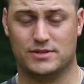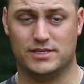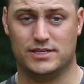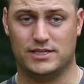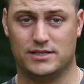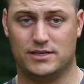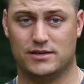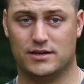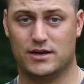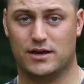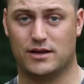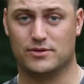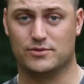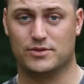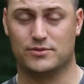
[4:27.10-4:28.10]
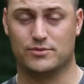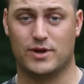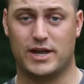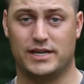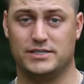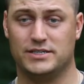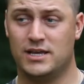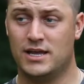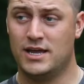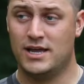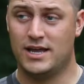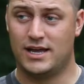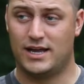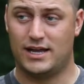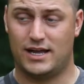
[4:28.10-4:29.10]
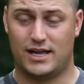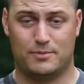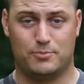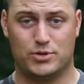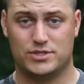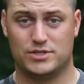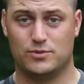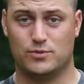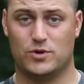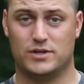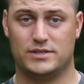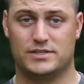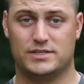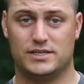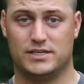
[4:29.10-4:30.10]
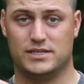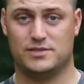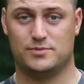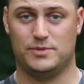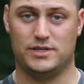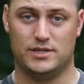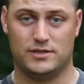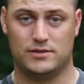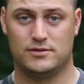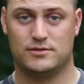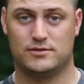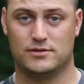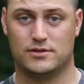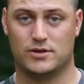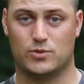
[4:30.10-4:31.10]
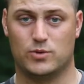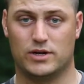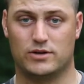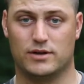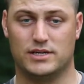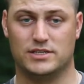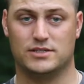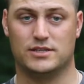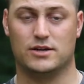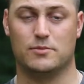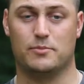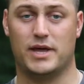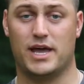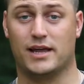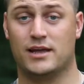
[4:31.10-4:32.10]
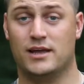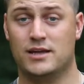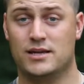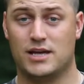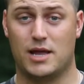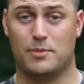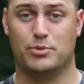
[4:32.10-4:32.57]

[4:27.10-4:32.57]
the range, I push it once, it gets me a quick range there and back. I